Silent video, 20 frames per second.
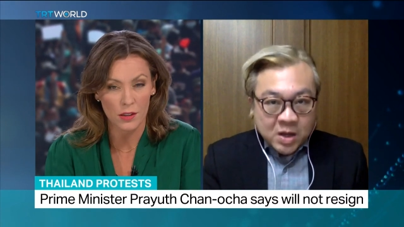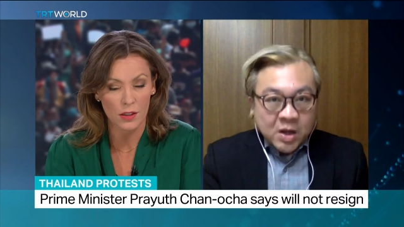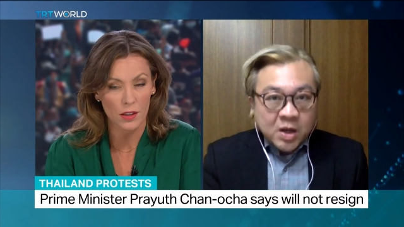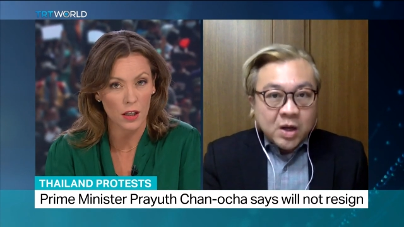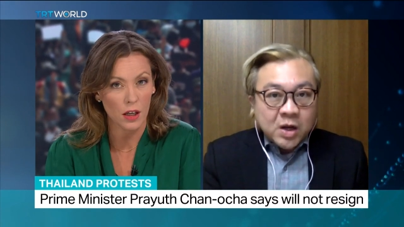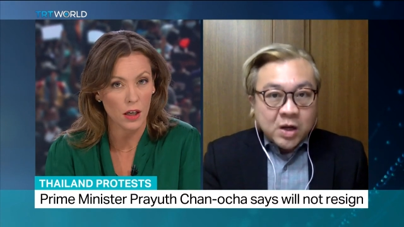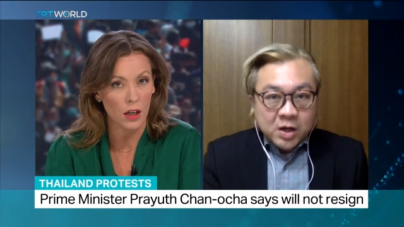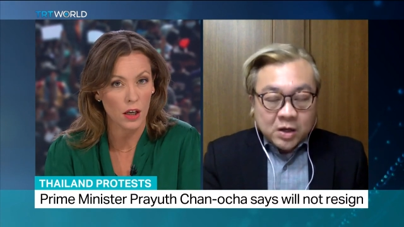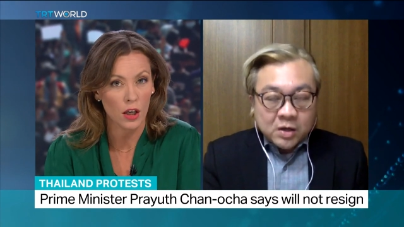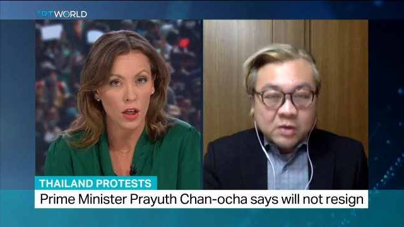
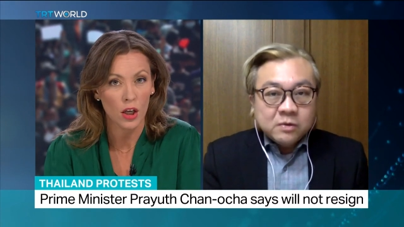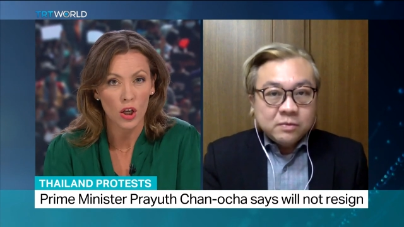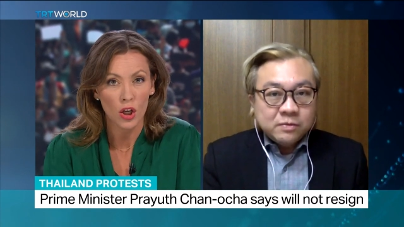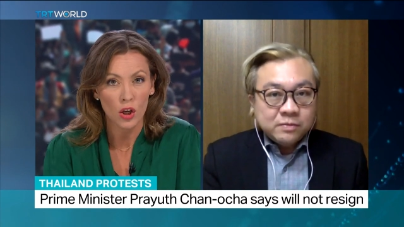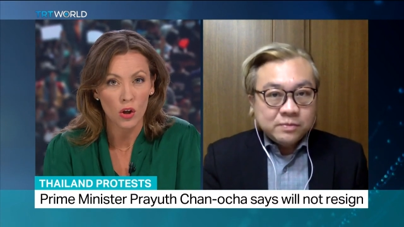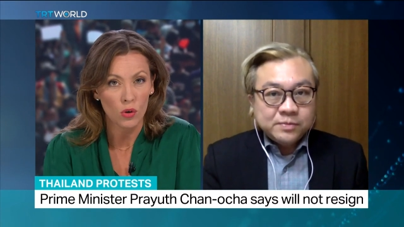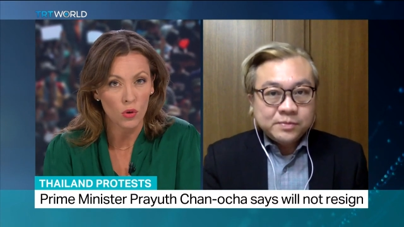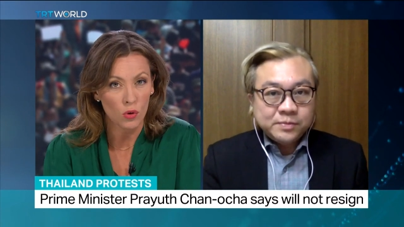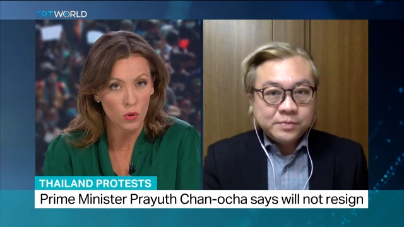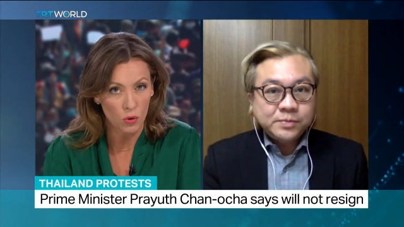Speaker 1: Uh,
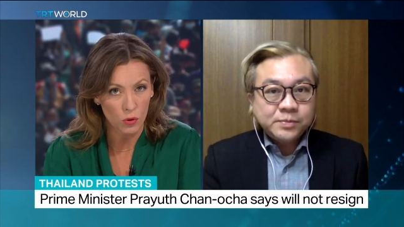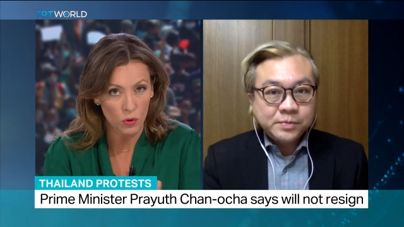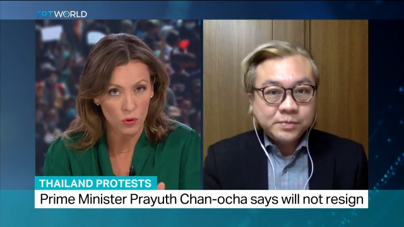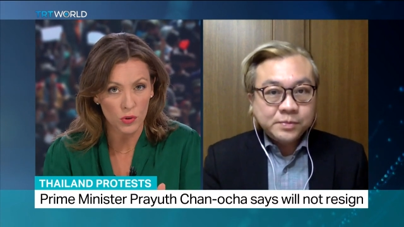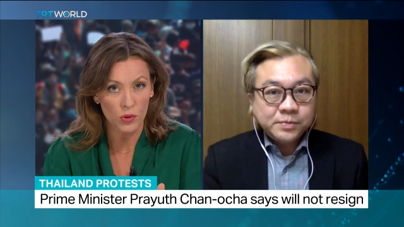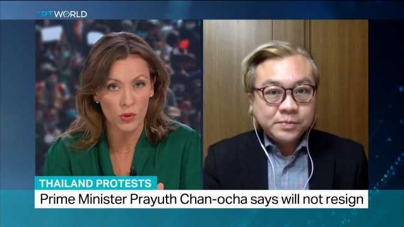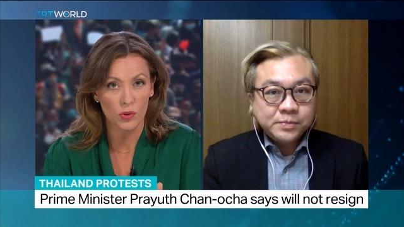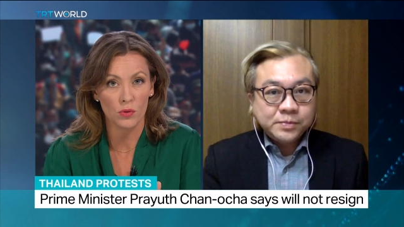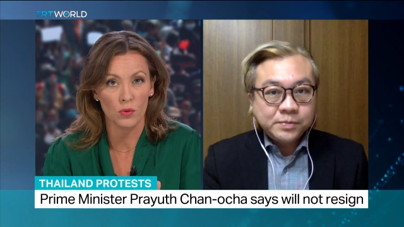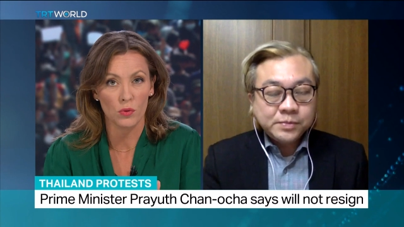
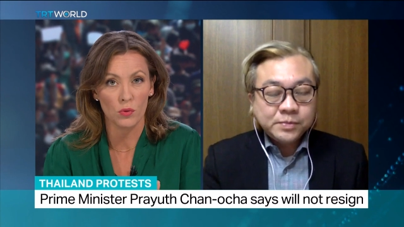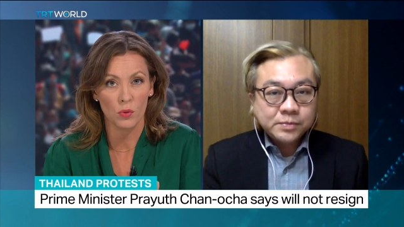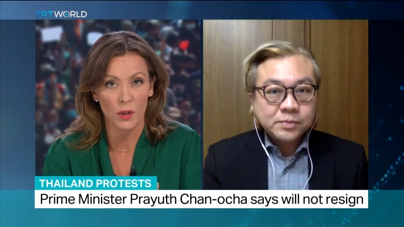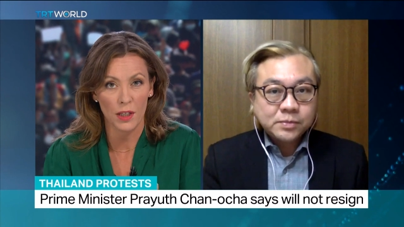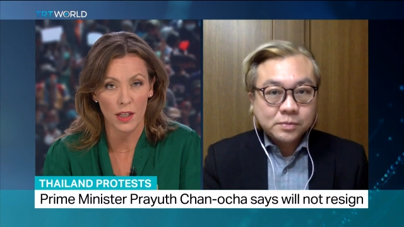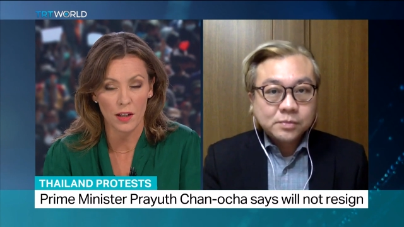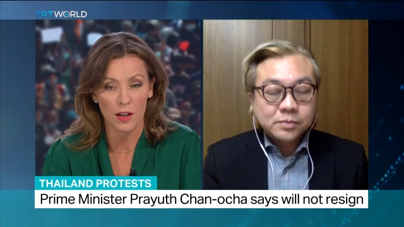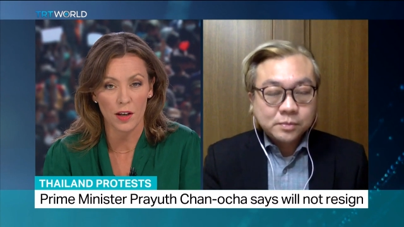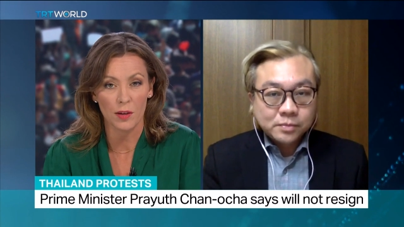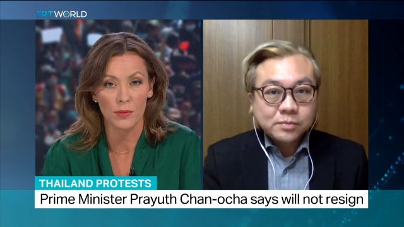laws when
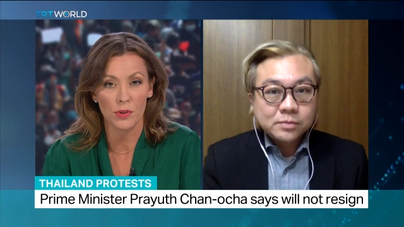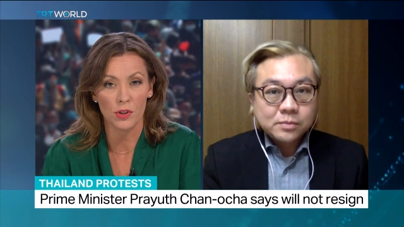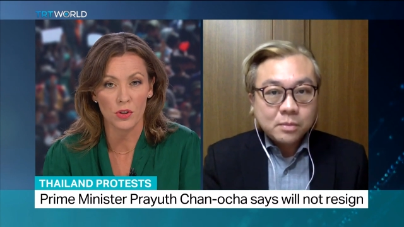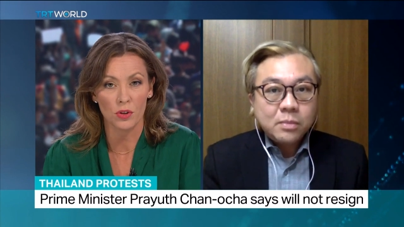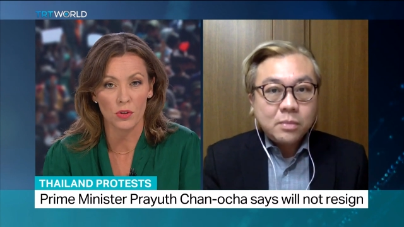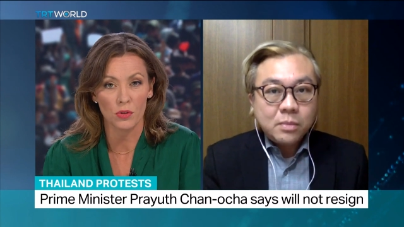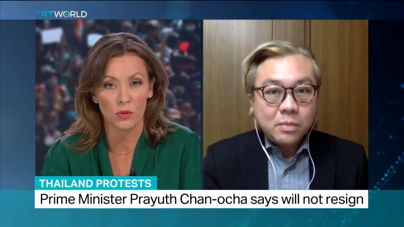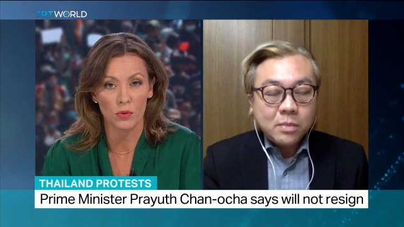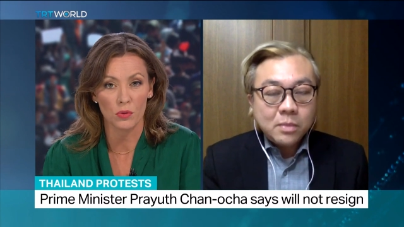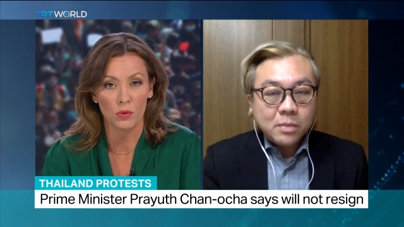it comes
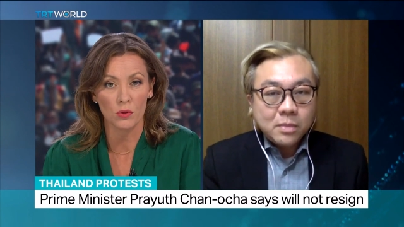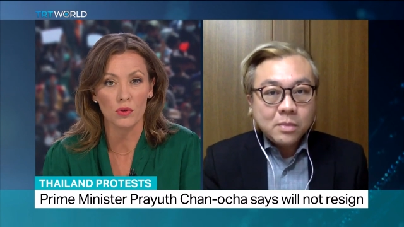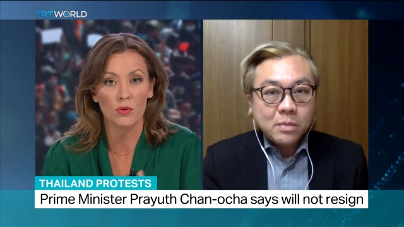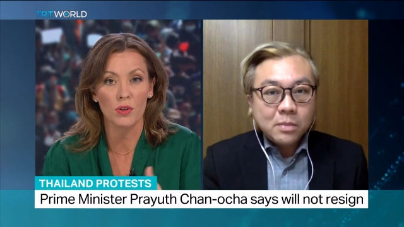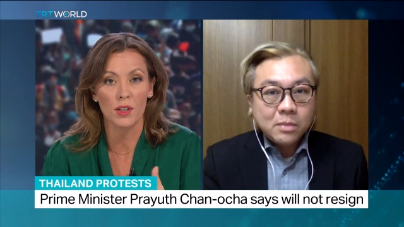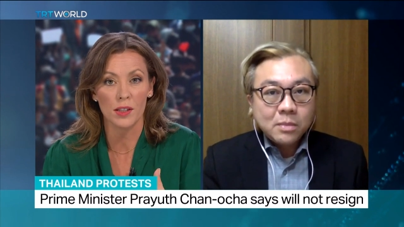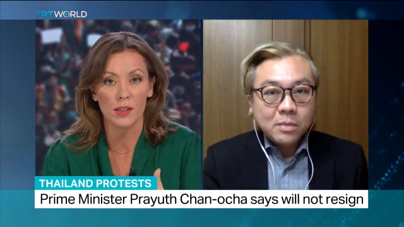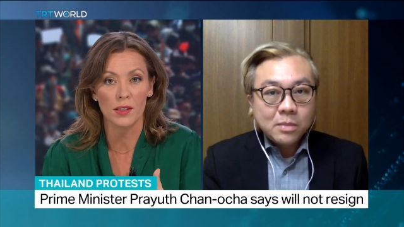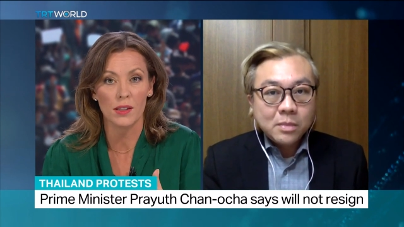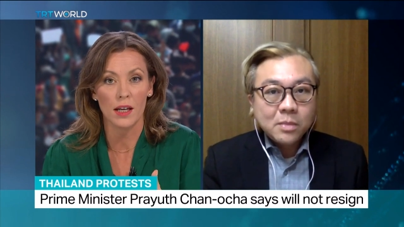to
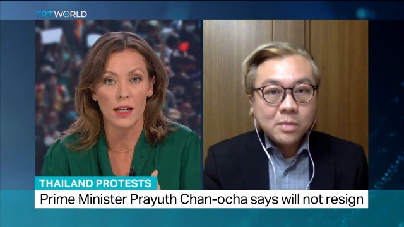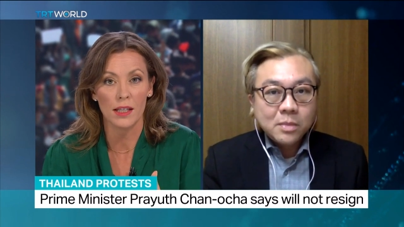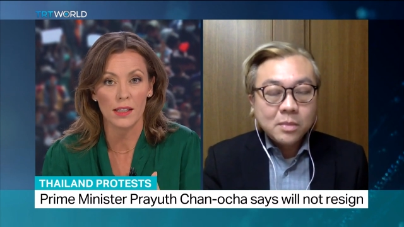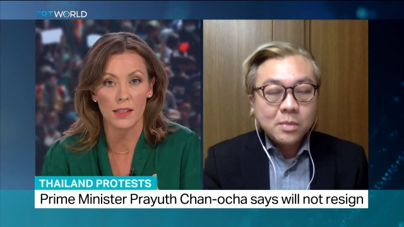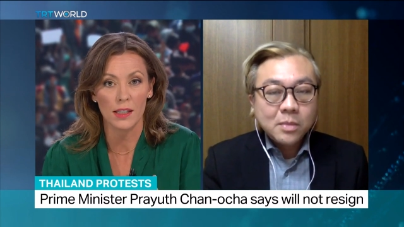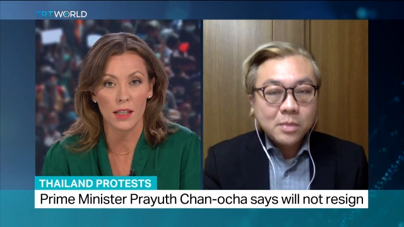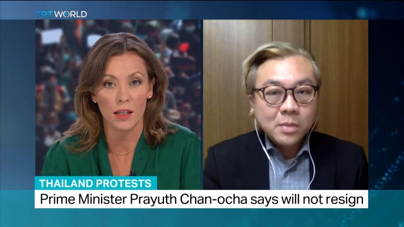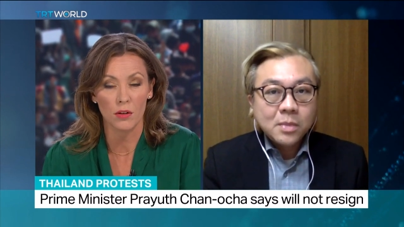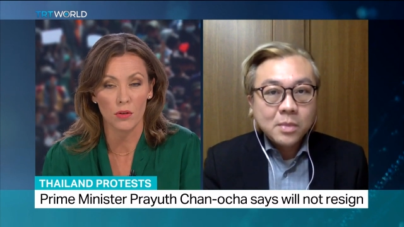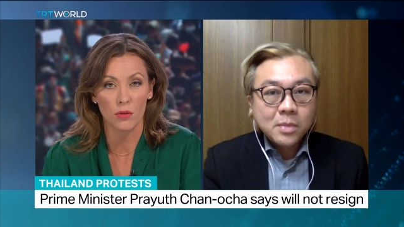
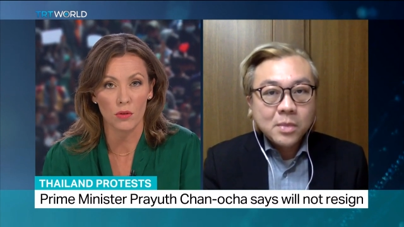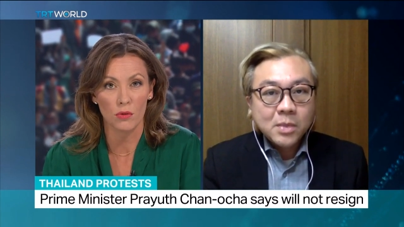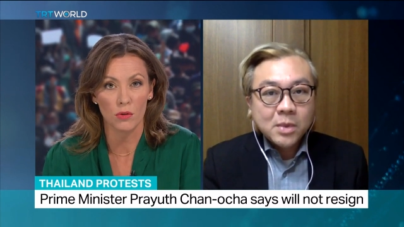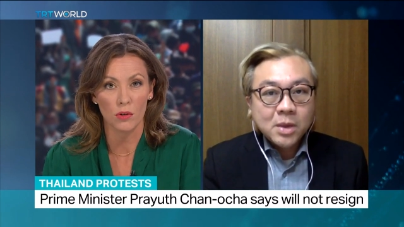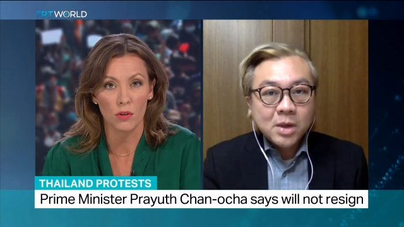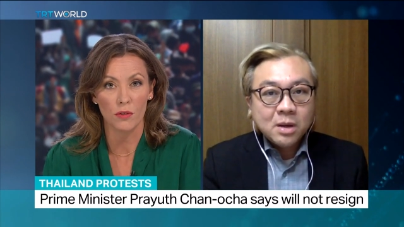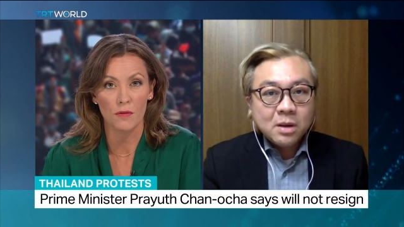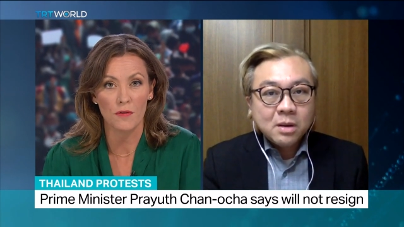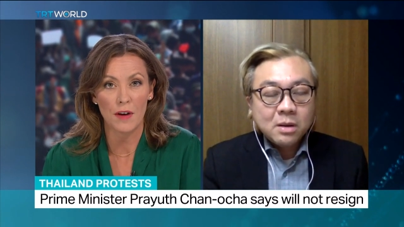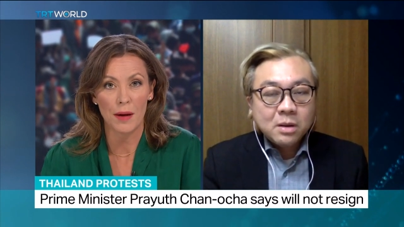criticizing the
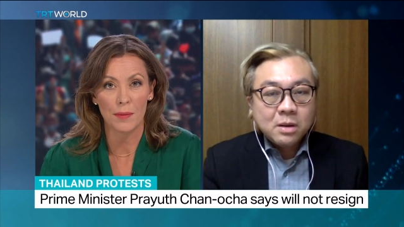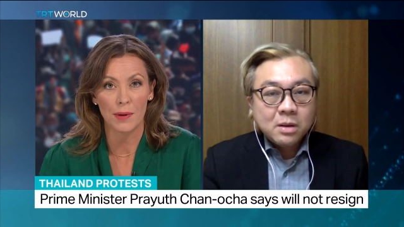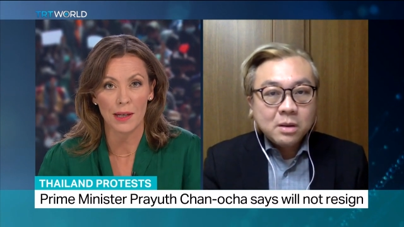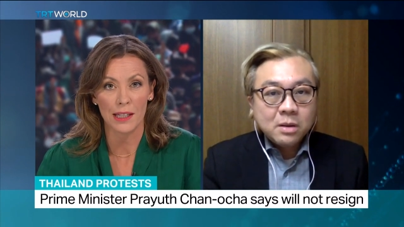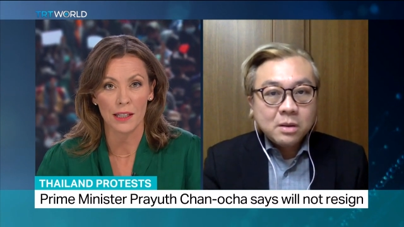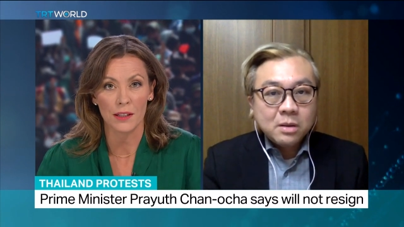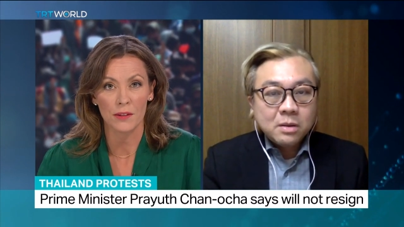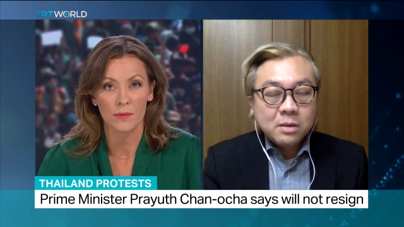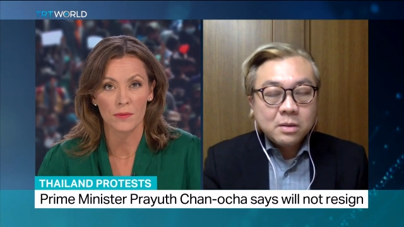royal family?